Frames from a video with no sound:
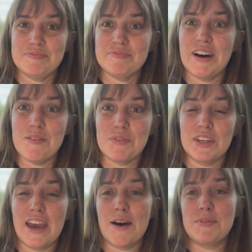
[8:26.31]
I'm really
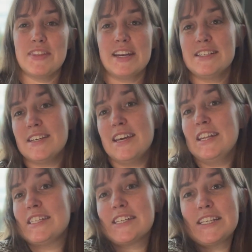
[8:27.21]
happy that I did.
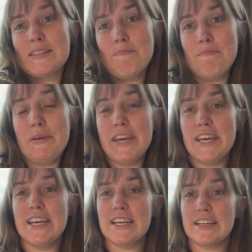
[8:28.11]
It's nice and
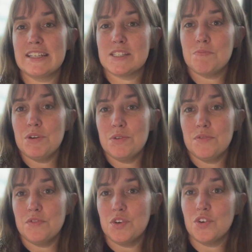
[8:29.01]
big, it's
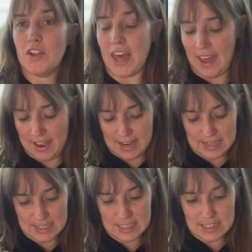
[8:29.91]
beautiful,
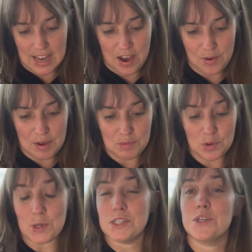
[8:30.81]
and now I'm
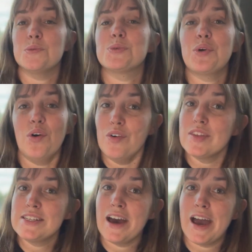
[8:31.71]
going to use it all the
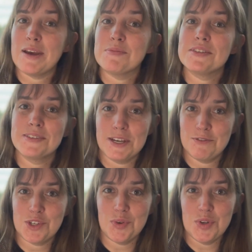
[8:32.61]
time since I've
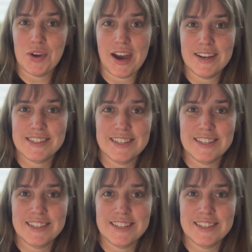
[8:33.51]
shown you guys.